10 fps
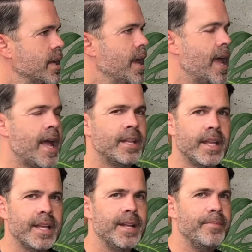and
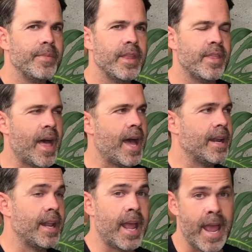like that
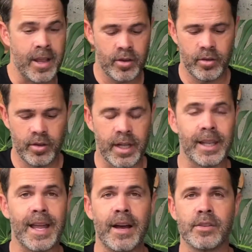angle
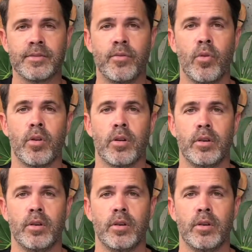allows for